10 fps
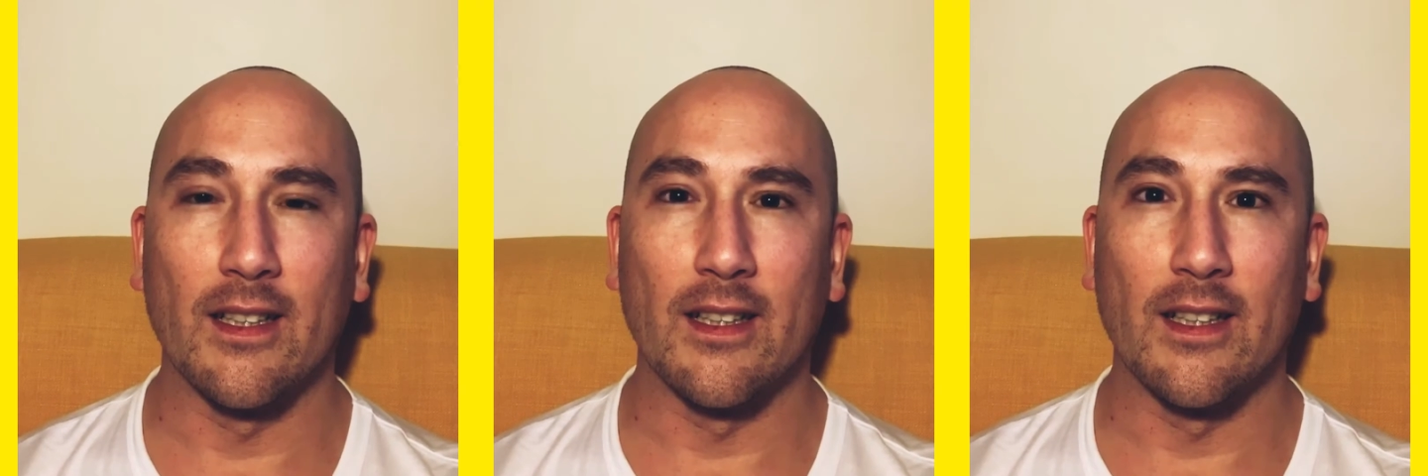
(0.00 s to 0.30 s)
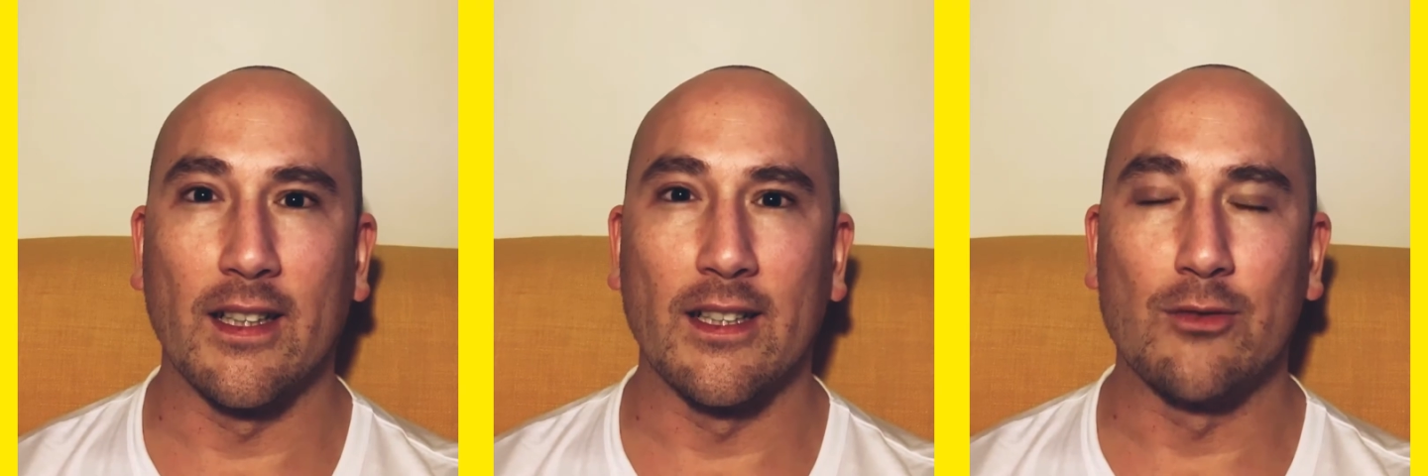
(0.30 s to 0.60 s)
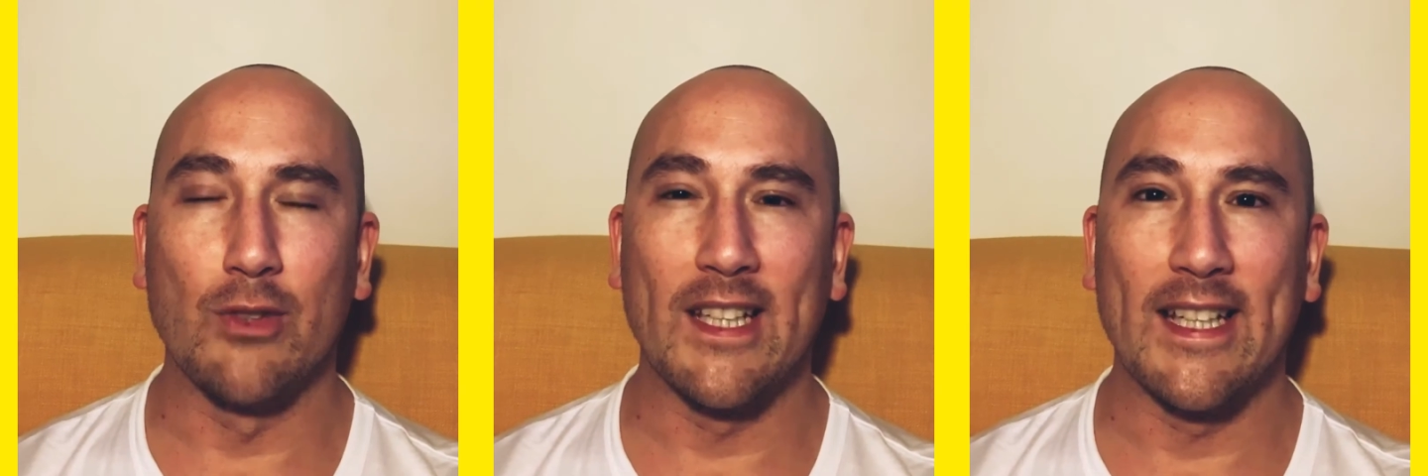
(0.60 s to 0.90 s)
it's
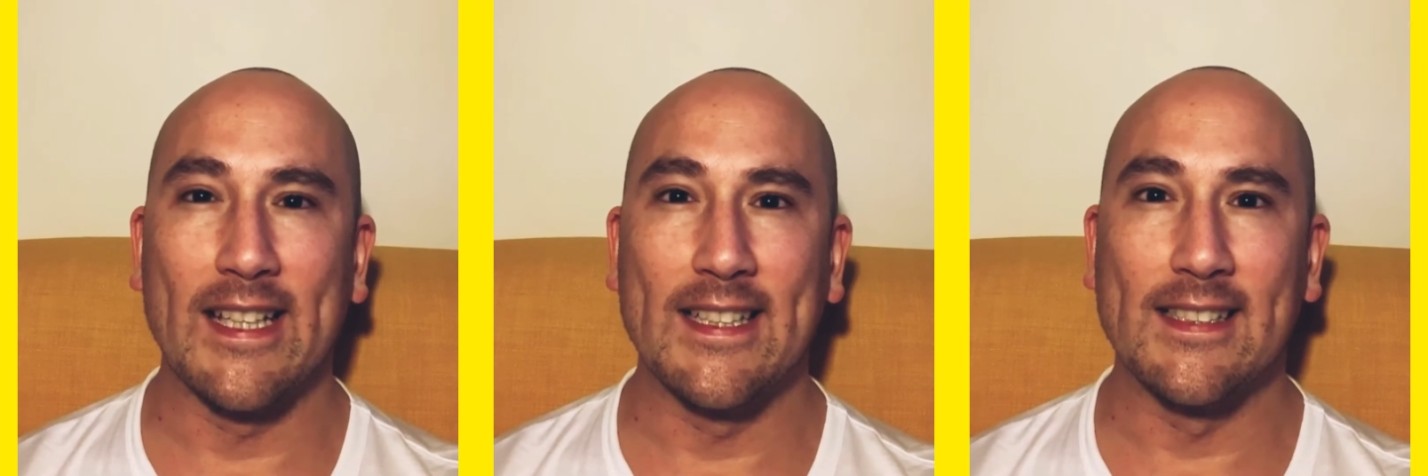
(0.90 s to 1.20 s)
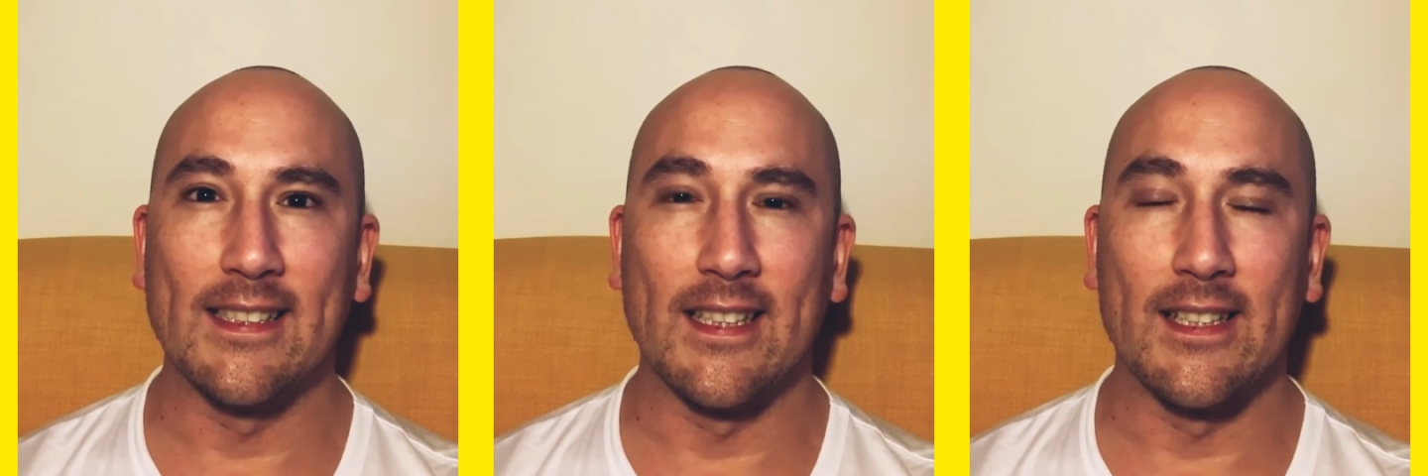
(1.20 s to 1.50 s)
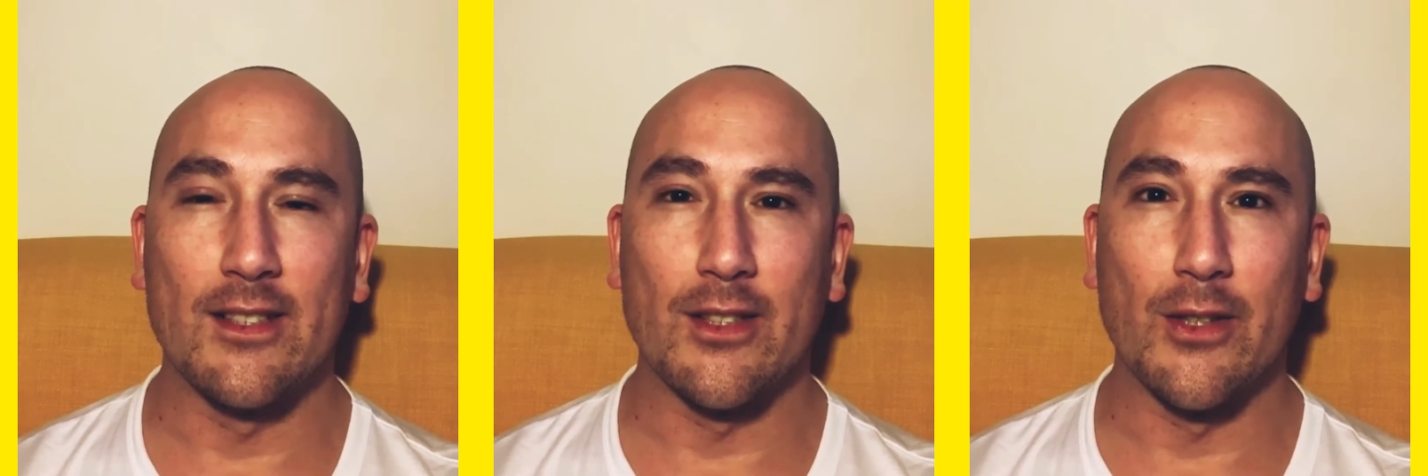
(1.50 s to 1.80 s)
really easy
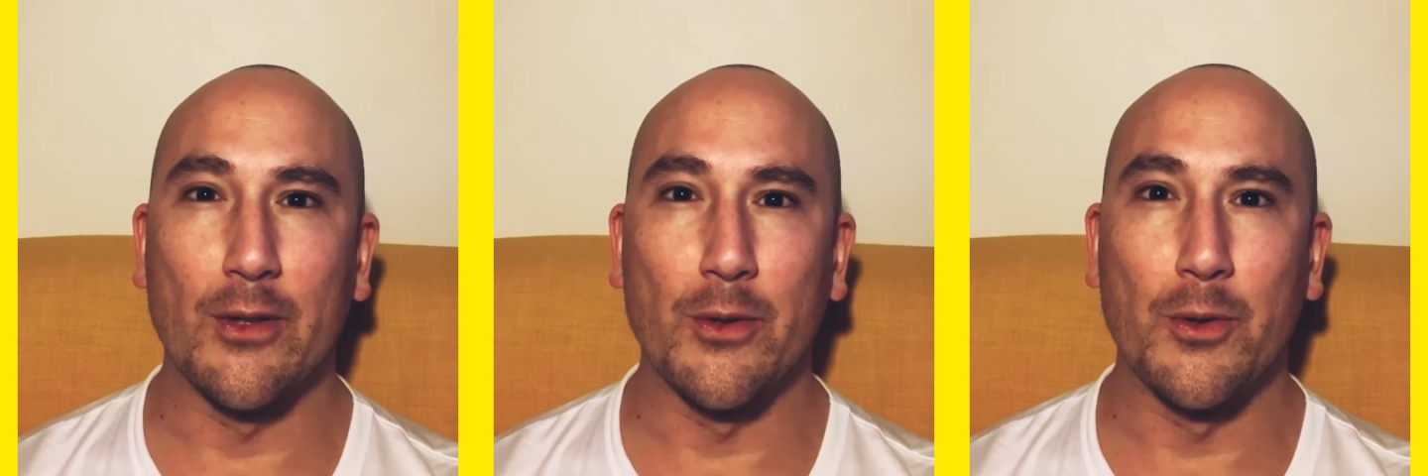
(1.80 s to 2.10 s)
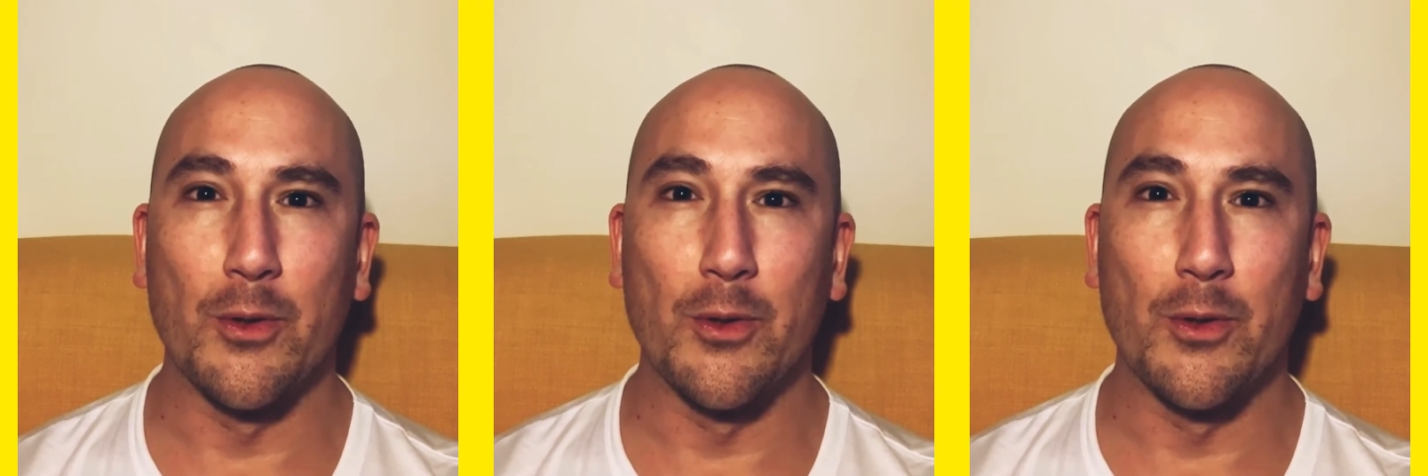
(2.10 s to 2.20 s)
to